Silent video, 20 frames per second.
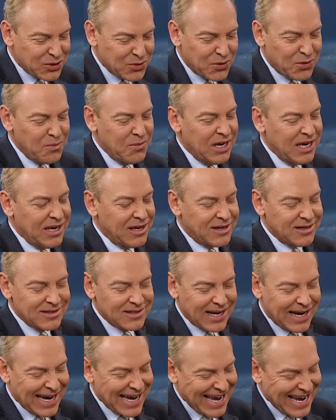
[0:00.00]
with me because
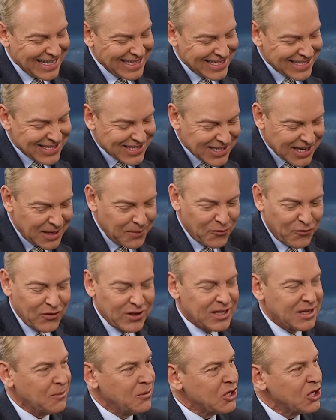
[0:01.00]
I had the same
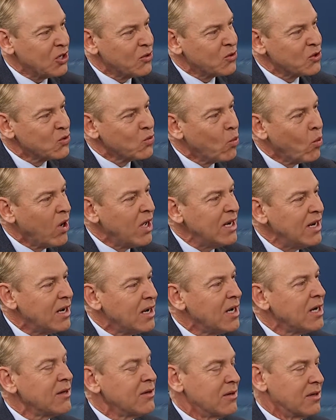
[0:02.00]
feeling, but there was one
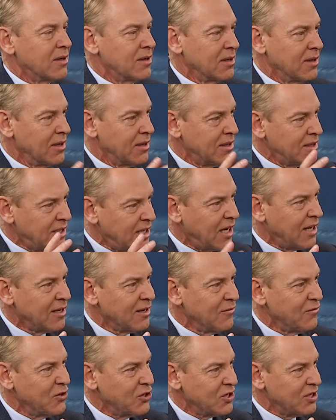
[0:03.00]
other
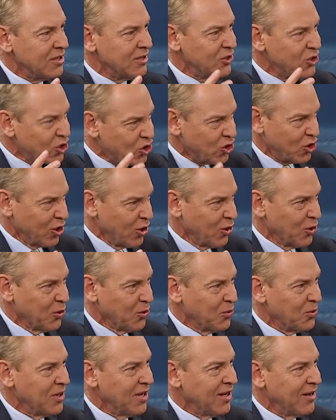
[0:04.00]
television
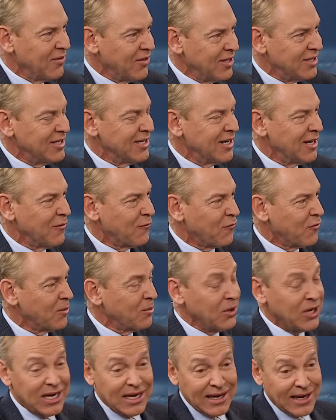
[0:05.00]
show that did it for
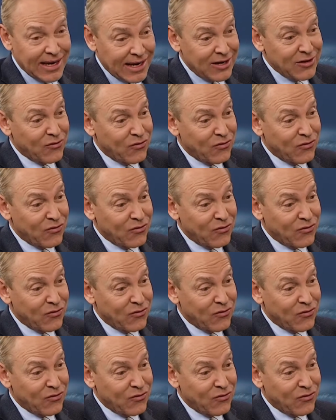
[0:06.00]
me, and it's